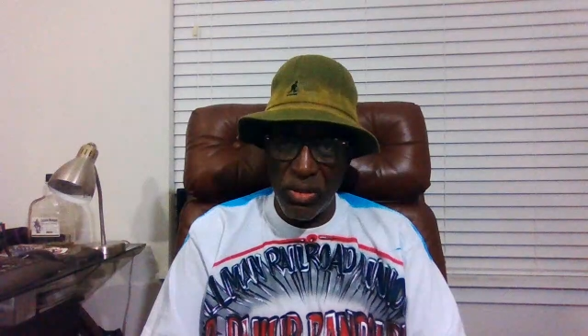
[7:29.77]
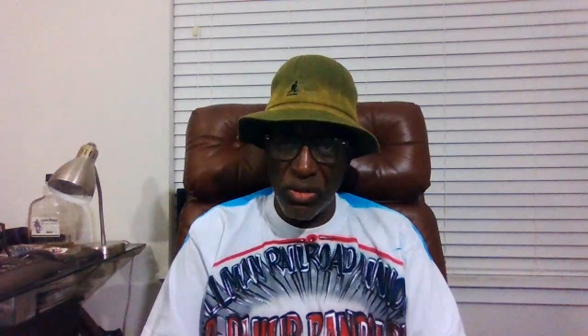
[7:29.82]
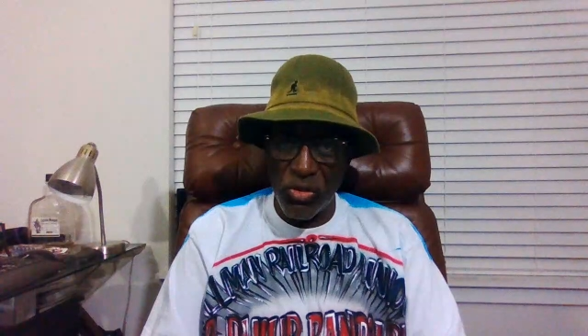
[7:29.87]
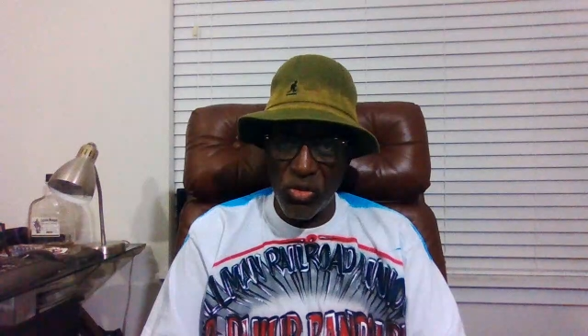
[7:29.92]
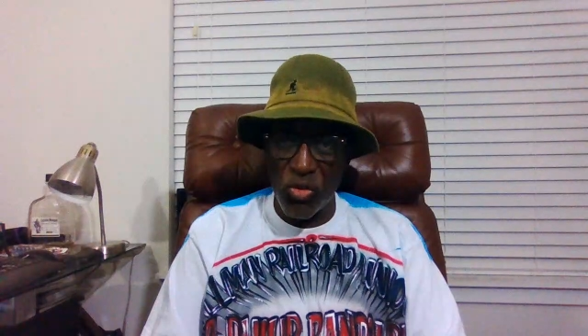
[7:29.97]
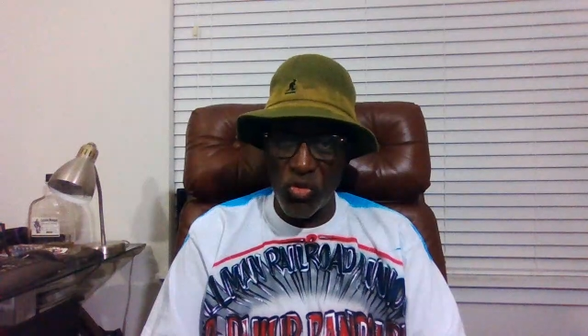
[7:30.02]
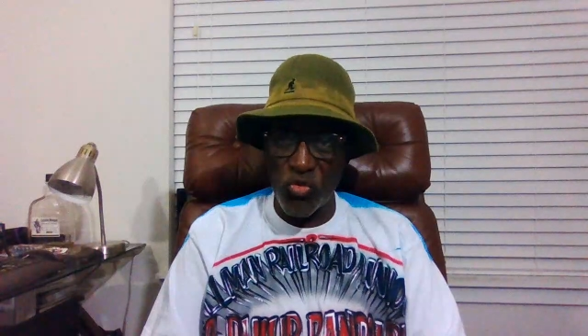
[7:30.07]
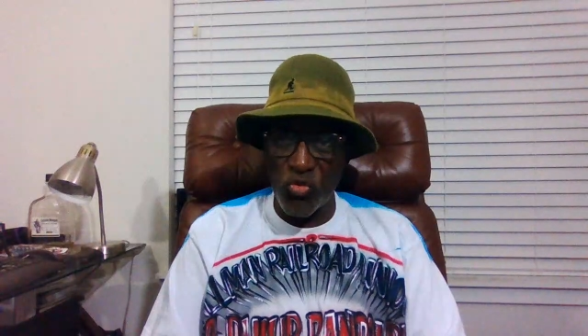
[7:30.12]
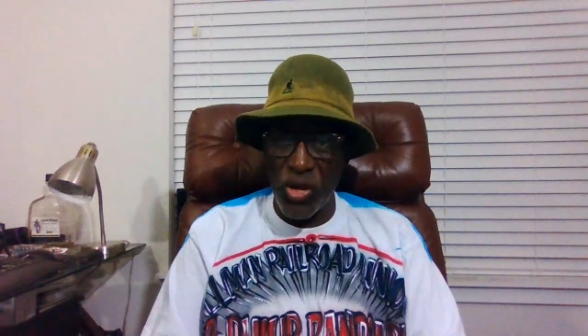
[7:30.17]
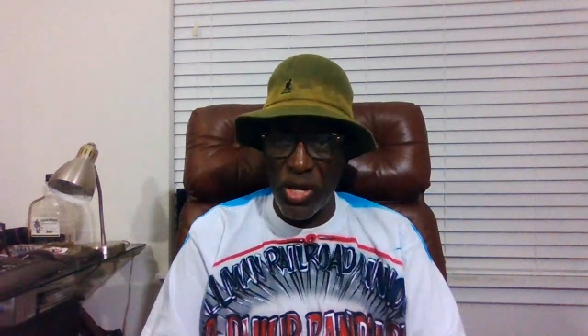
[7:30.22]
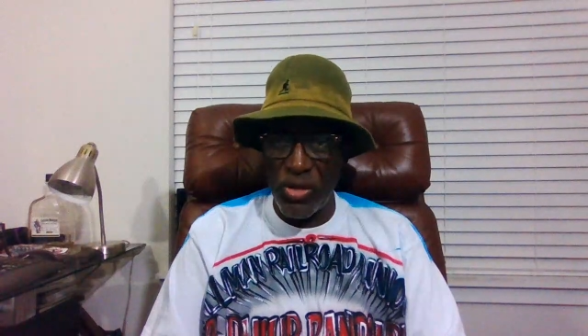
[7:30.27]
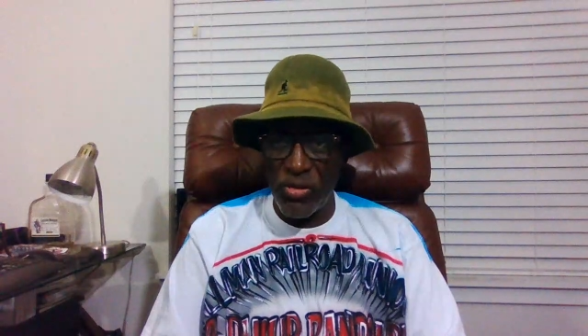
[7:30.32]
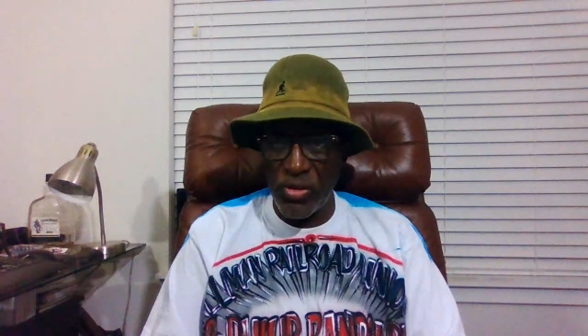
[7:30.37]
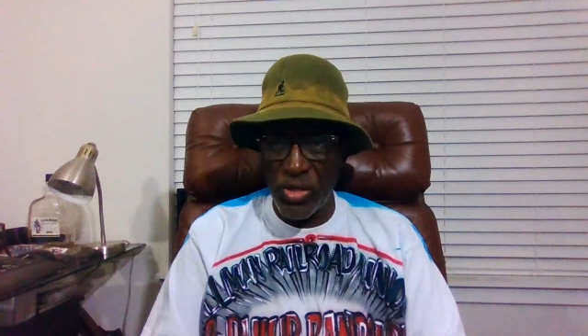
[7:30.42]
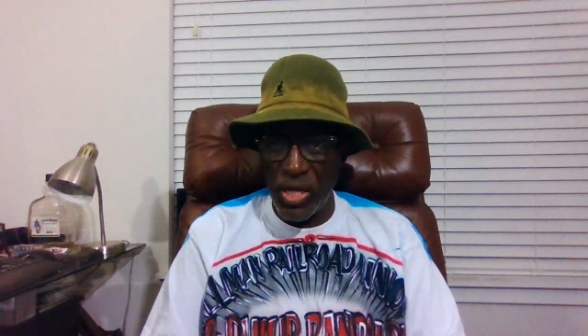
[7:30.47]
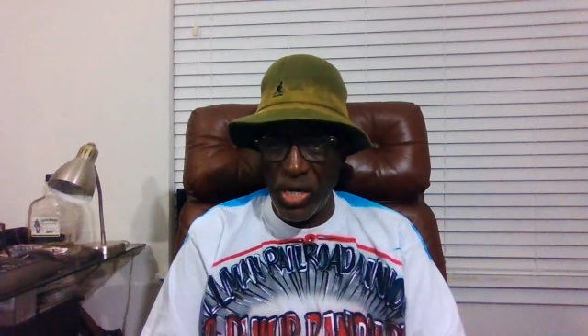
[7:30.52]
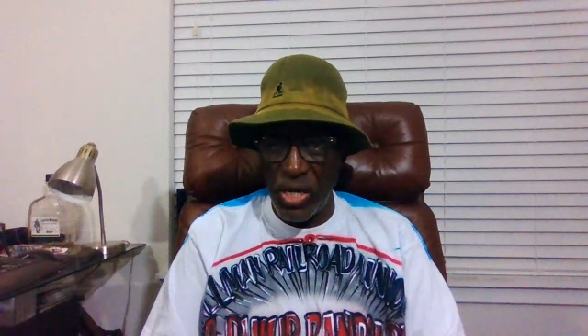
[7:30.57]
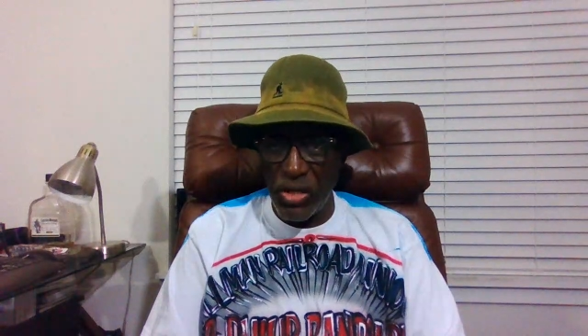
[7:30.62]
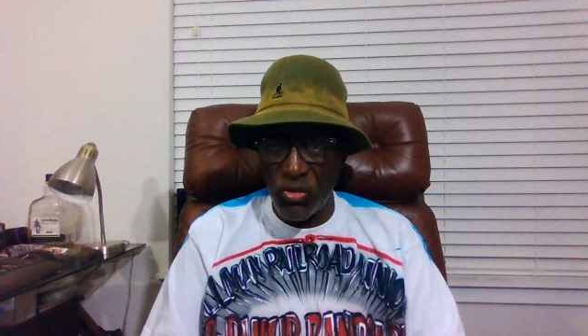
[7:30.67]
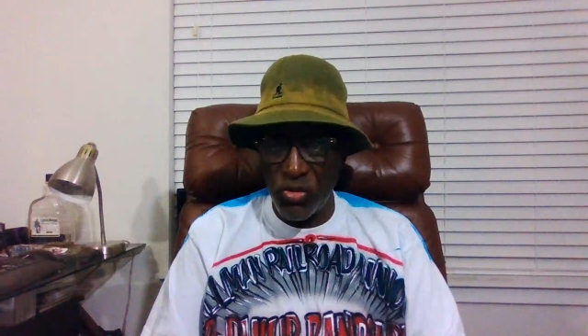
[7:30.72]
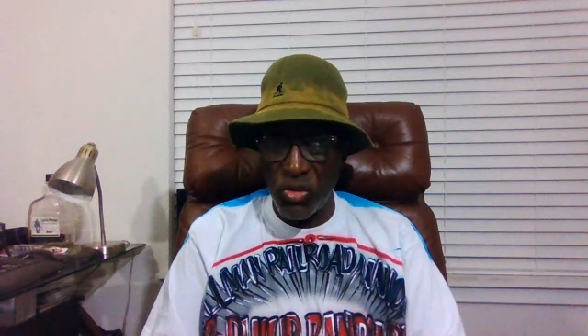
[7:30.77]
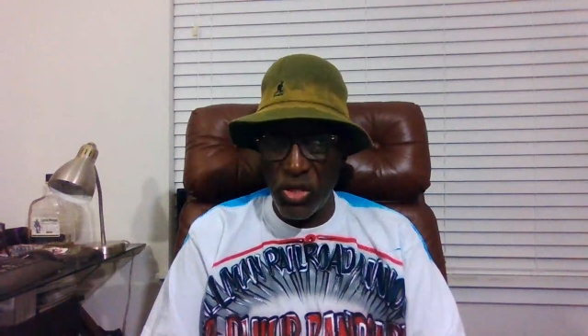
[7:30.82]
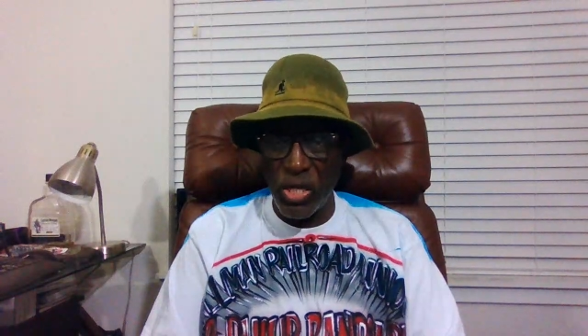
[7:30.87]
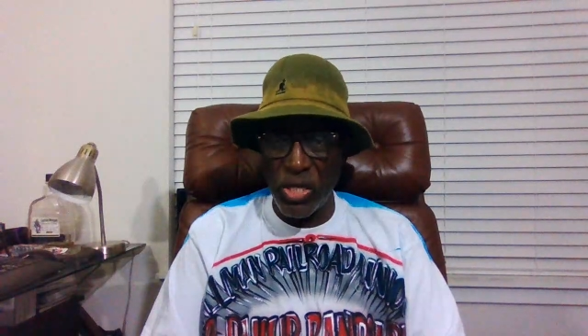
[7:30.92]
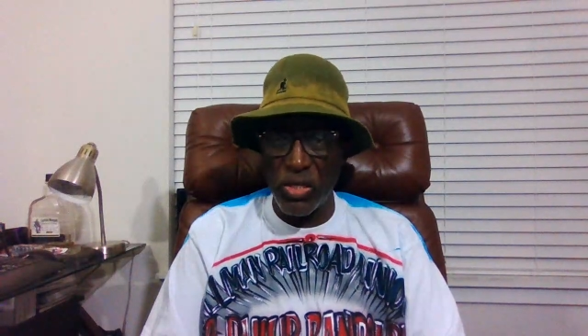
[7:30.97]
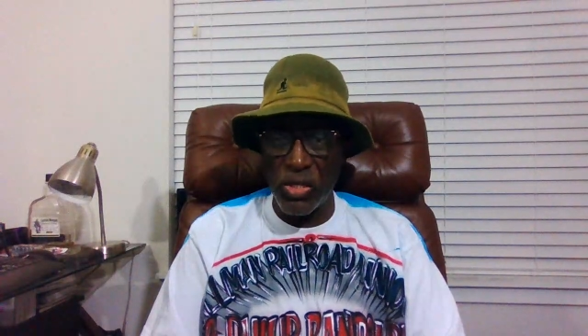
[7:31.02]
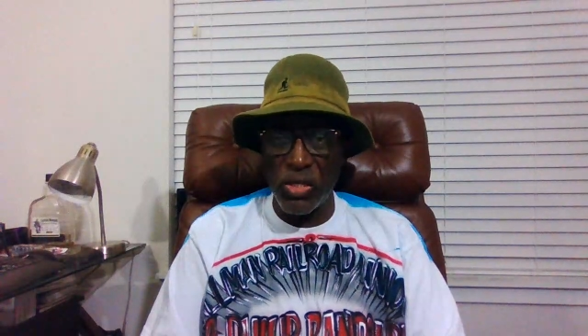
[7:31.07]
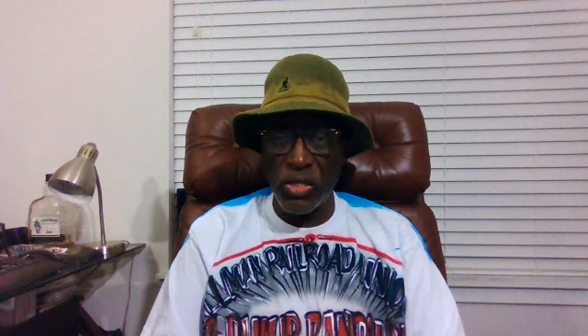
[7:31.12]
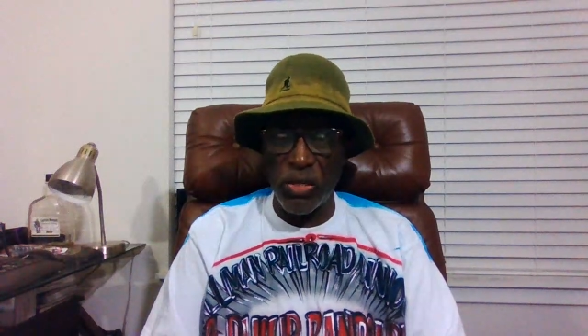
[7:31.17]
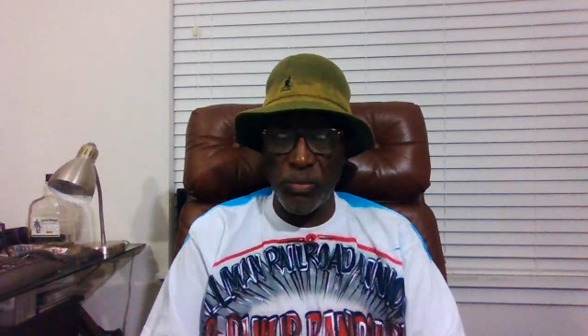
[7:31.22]
to address the issue
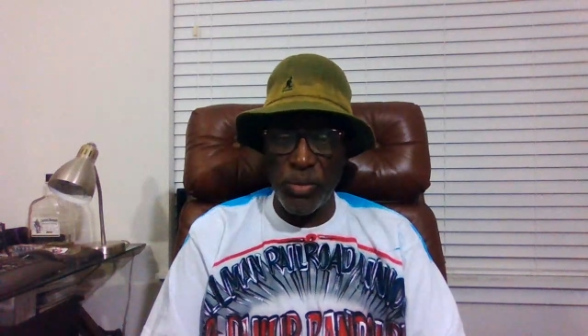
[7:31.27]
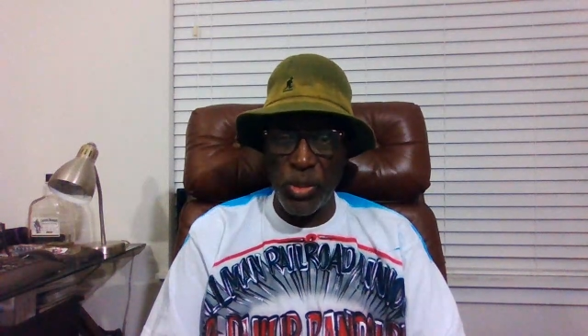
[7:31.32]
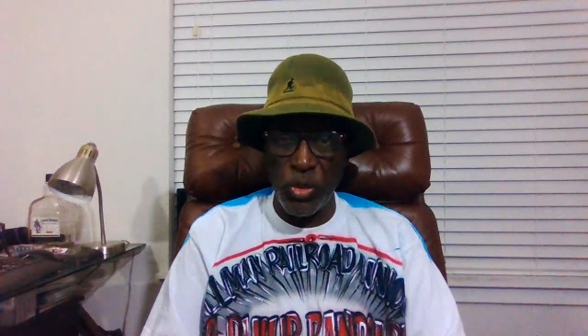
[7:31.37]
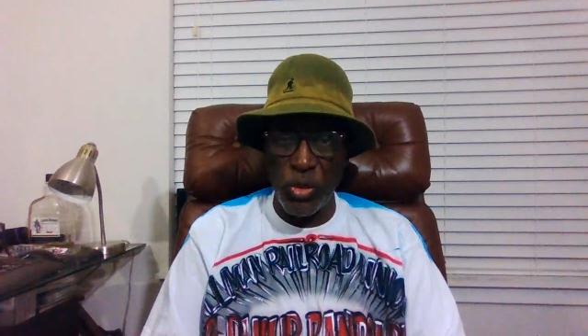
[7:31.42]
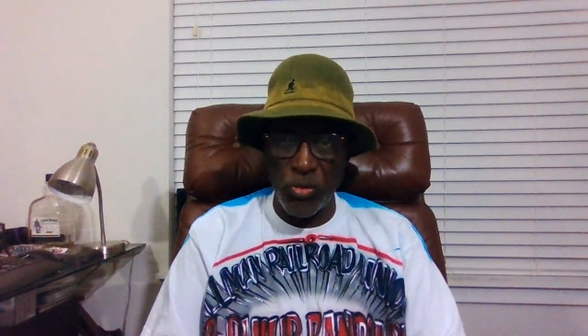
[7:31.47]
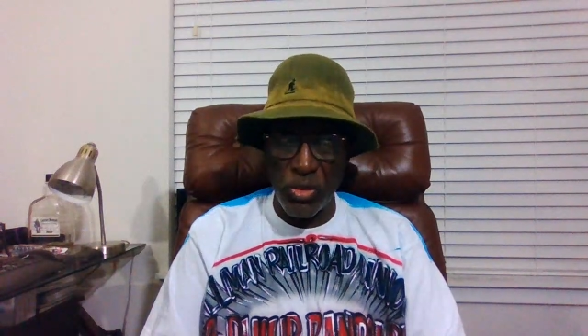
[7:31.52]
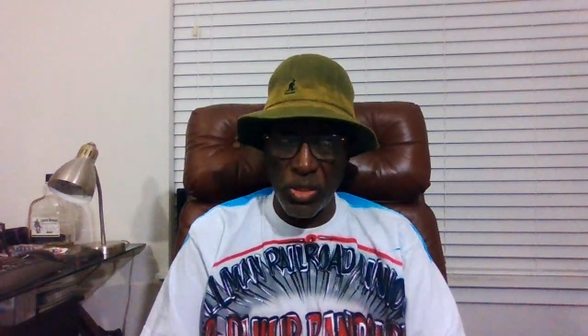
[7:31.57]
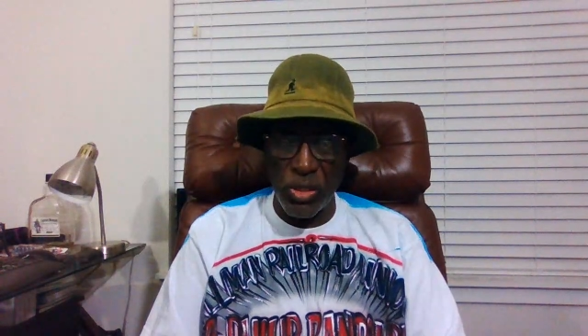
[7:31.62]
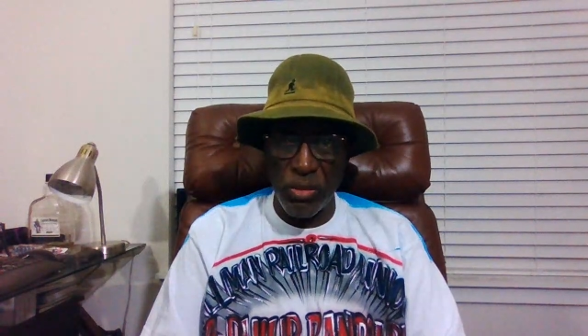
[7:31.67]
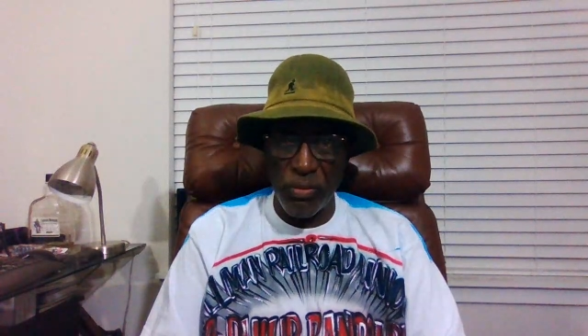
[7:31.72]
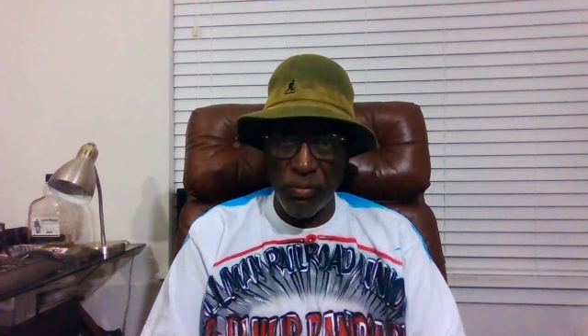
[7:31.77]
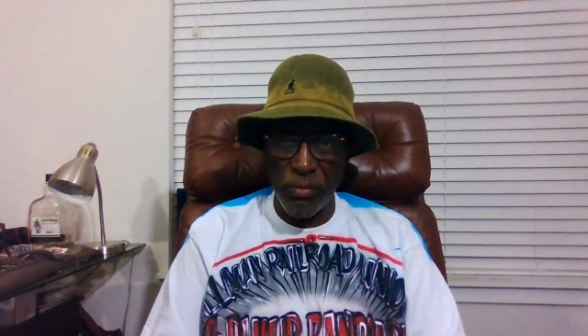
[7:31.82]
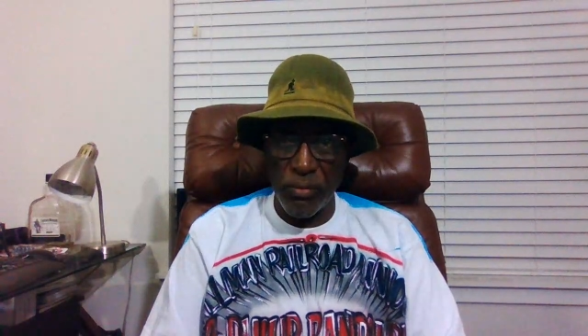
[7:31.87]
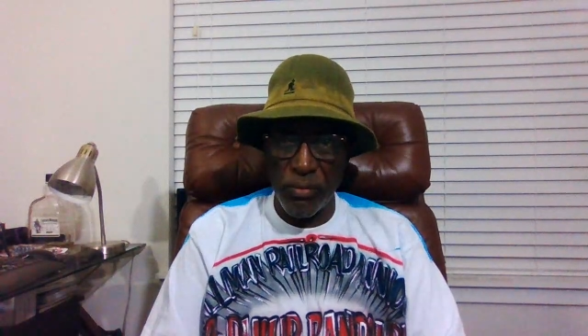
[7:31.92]
in the community.